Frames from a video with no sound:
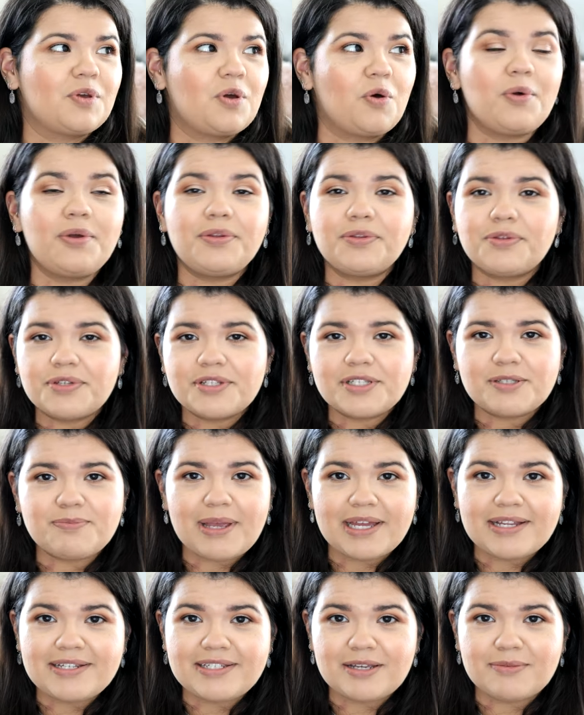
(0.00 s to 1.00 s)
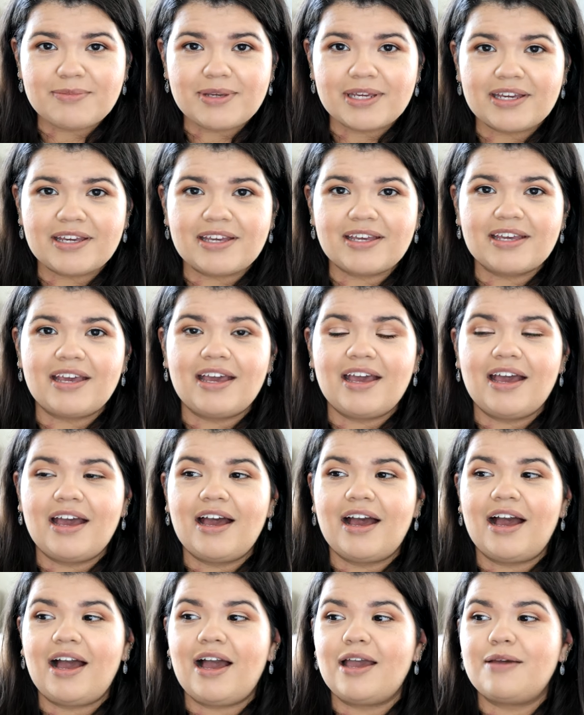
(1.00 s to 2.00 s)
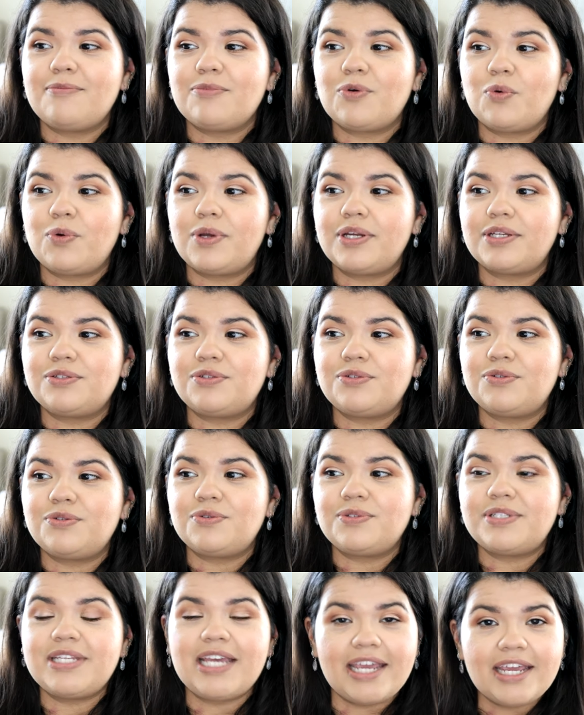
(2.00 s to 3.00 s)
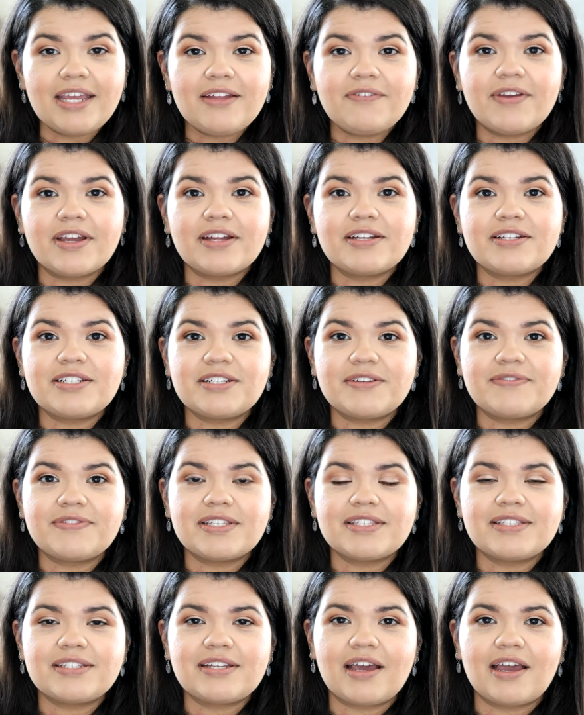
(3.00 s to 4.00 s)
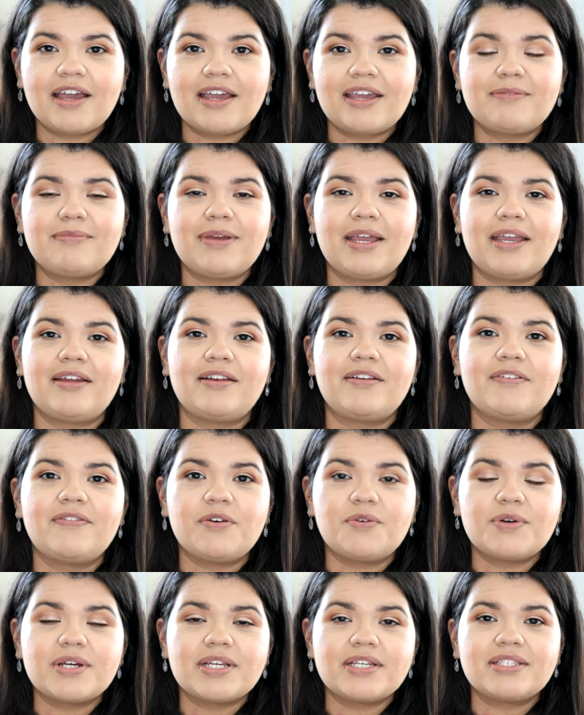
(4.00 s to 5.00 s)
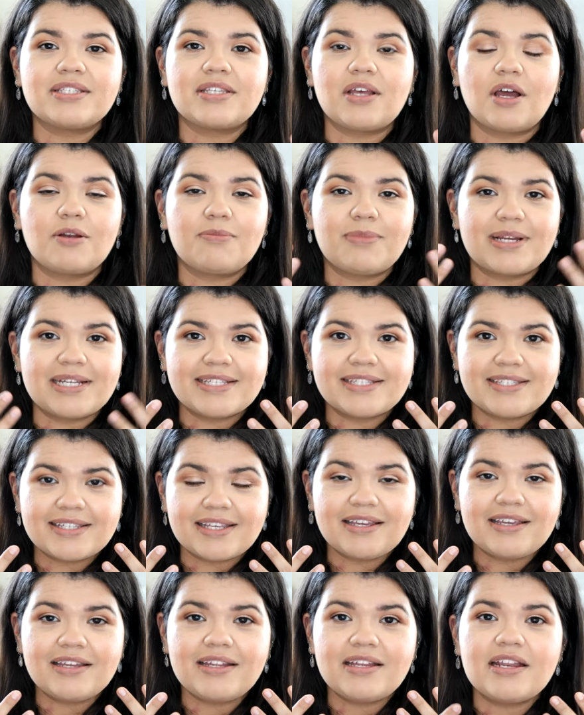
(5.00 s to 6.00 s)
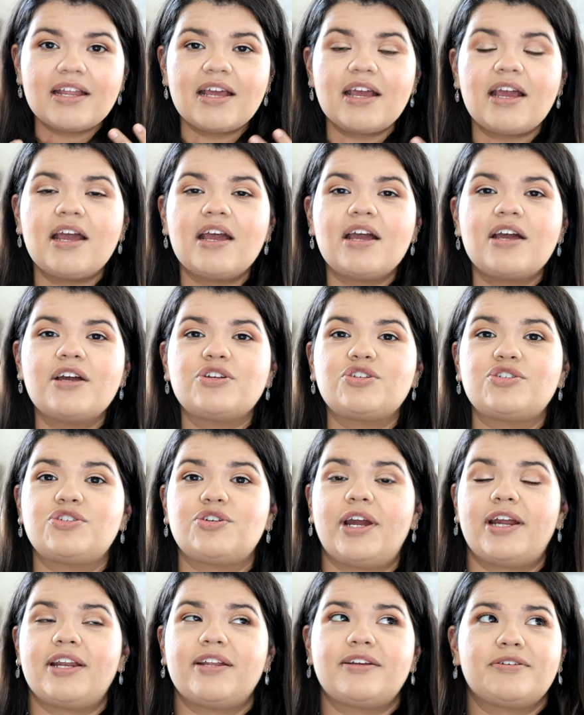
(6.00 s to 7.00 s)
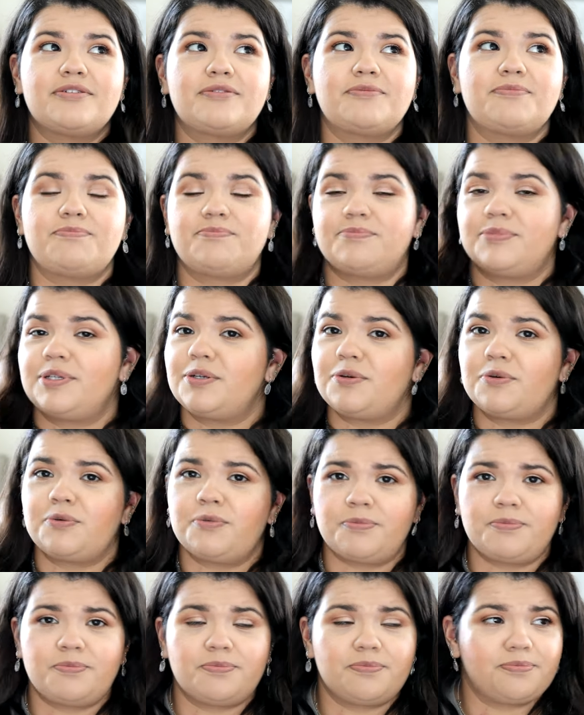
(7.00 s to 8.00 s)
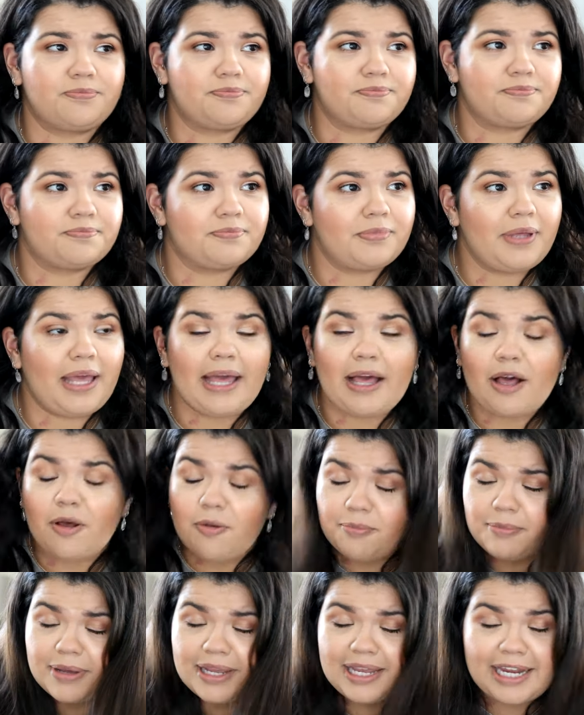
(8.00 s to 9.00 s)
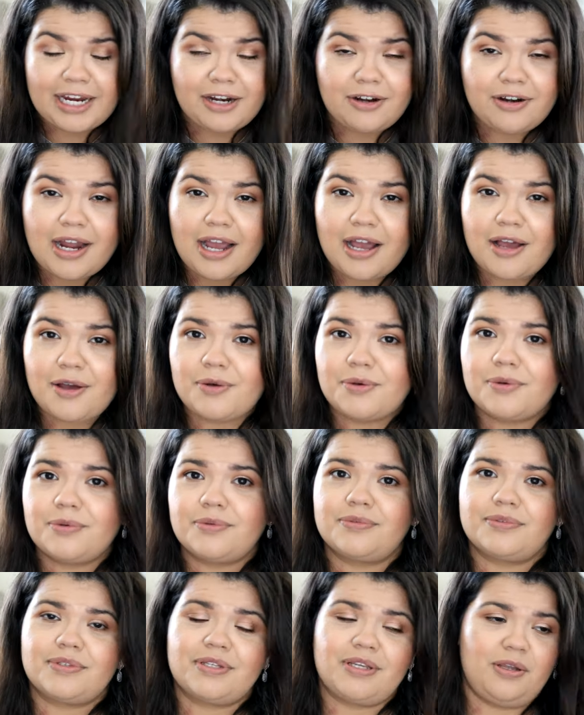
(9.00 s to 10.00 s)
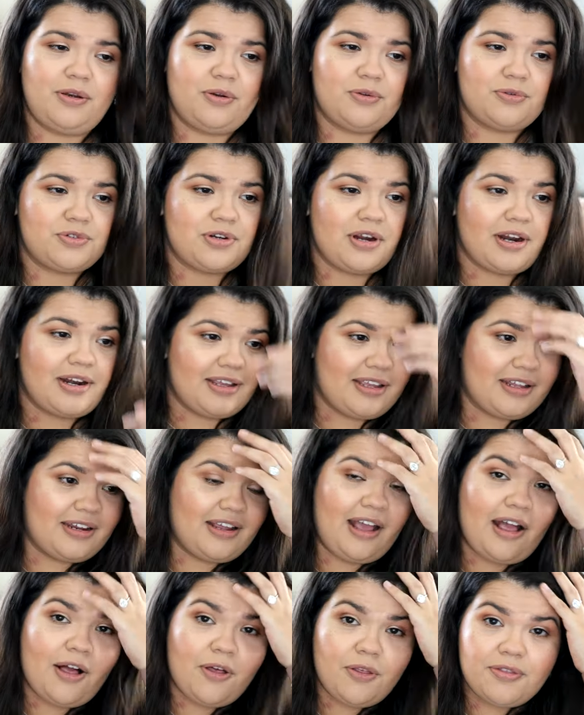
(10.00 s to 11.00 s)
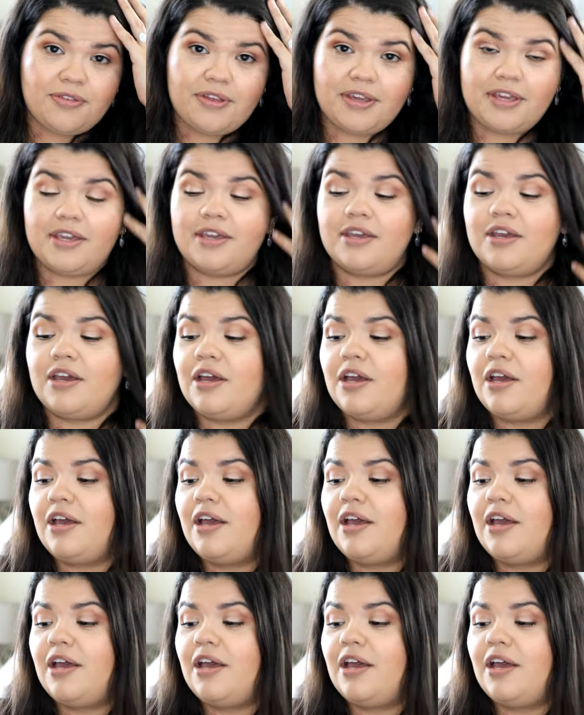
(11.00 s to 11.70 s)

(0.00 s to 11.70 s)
going through this pandemic. I'm going to take advantage of this time and focus on my skin, try to, you know, help my hair out, you know, try to get it healthy.